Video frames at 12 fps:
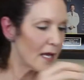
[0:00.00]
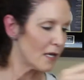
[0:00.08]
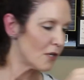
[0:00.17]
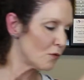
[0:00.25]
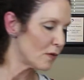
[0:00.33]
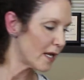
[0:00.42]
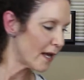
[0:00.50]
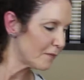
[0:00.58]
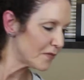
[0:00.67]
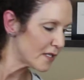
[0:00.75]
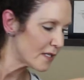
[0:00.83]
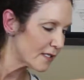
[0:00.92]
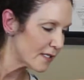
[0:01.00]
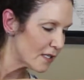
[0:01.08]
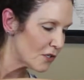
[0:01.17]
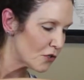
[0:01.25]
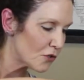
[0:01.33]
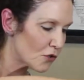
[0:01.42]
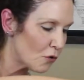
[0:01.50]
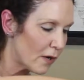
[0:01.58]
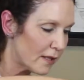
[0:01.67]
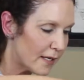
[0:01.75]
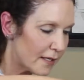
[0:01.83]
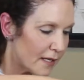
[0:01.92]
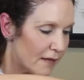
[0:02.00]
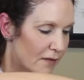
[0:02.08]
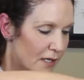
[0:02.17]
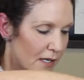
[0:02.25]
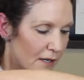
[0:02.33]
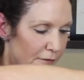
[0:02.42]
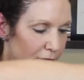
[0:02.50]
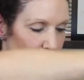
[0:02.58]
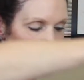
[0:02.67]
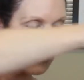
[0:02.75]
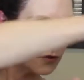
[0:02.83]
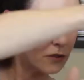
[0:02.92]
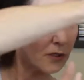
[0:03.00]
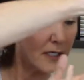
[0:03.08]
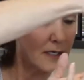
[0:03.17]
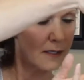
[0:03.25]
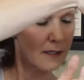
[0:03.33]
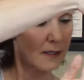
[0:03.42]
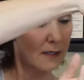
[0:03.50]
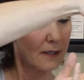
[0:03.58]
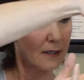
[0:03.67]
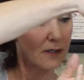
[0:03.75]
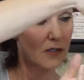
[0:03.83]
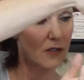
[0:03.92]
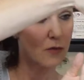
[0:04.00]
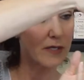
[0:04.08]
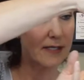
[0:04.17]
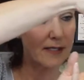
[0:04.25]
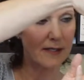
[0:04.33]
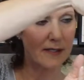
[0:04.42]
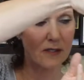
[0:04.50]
and you would empty this into your toilet, giving it a few good squeezes.